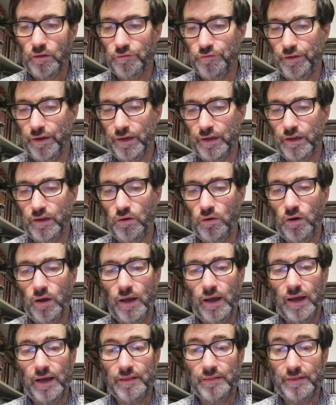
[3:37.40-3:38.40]
thank you,
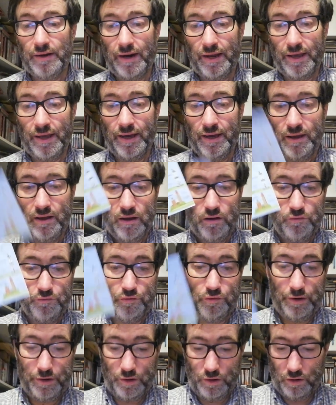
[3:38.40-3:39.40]
Andrea,
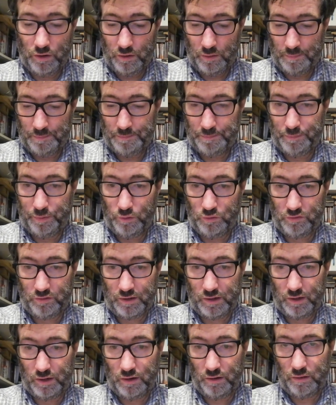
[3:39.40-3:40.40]
for your
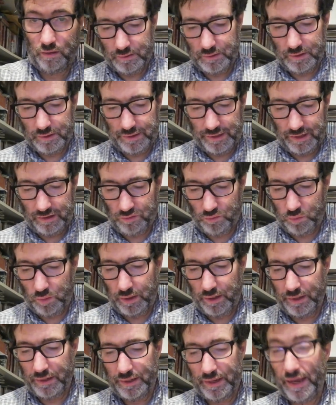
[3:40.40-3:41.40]
postcard. The next
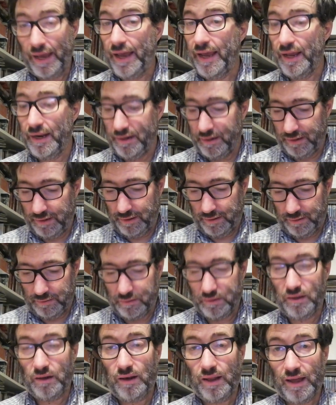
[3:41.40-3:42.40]
one and
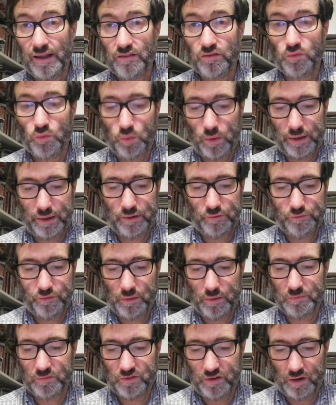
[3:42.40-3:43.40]
the last one
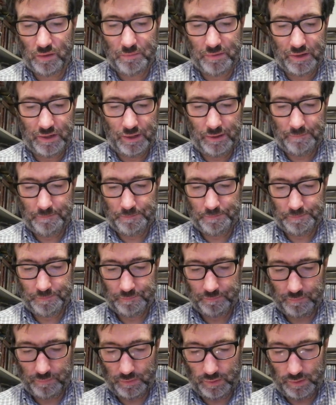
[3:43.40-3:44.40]
from Germany,
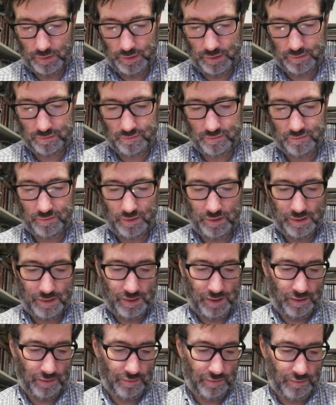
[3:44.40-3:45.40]
it's
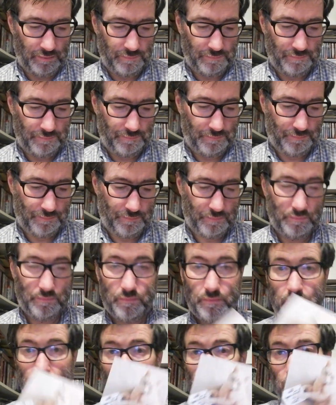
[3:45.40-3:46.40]
another
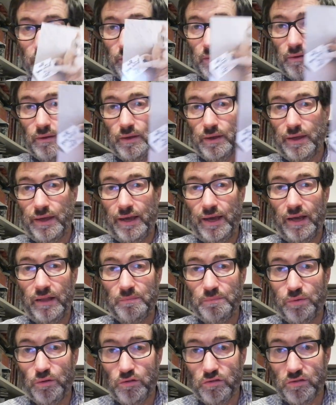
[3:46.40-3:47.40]

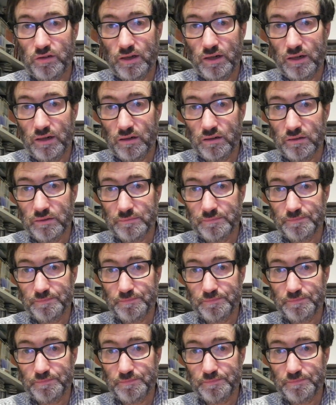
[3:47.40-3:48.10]
cat postcard.